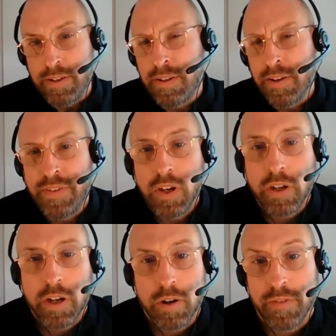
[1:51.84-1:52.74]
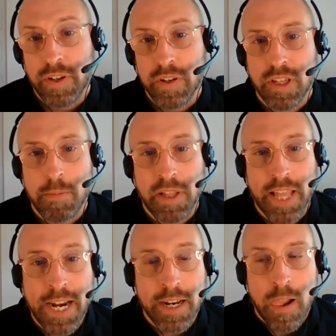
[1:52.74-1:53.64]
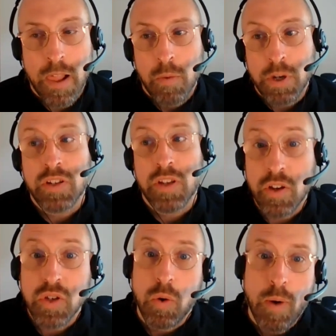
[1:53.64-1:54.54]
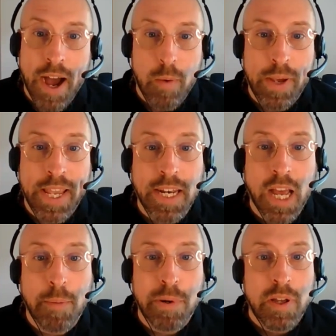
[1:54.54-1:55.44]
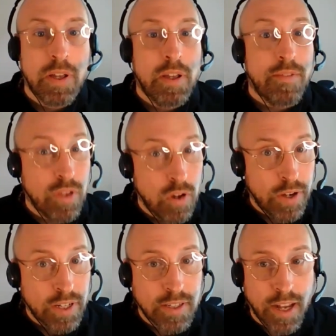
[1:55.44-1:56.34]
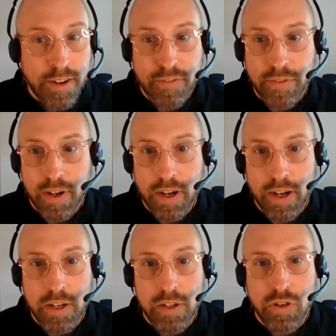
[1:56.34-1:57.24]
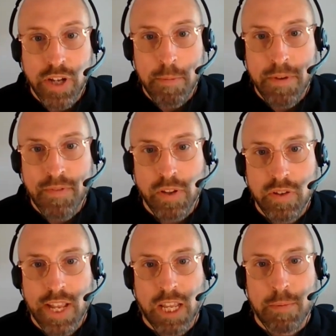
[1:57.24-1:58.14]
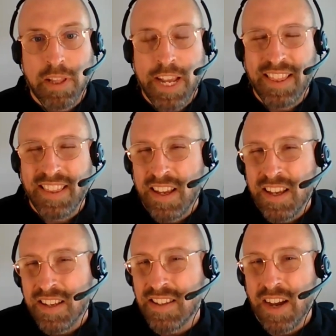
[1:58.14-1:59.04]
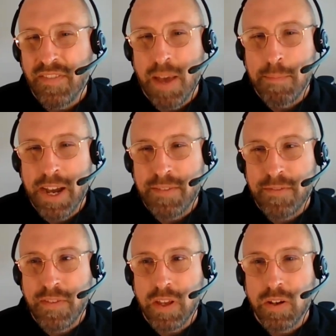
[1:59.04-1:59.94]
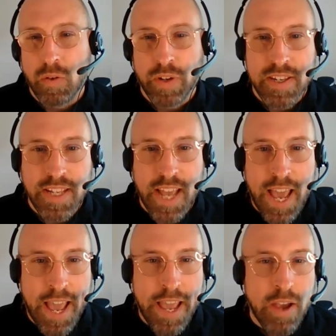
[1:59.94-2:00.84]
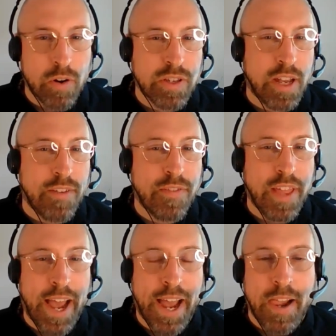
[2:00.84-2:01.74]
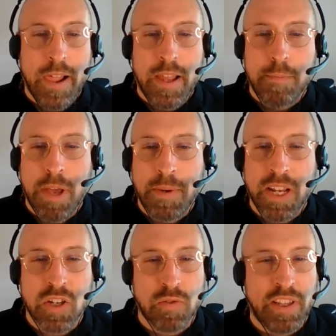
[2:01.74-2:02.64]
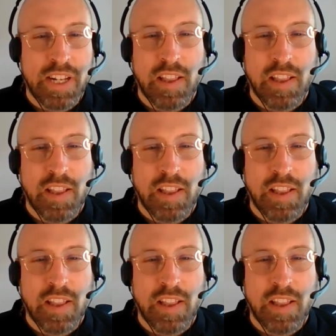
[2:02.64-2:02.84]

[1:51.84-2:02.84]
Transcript: to feel good or to feel stimulated, which is also why we end up viewing stuff, gentlemen, for those that can relate, stuff that might feel risque or stuff that maybe doesn't really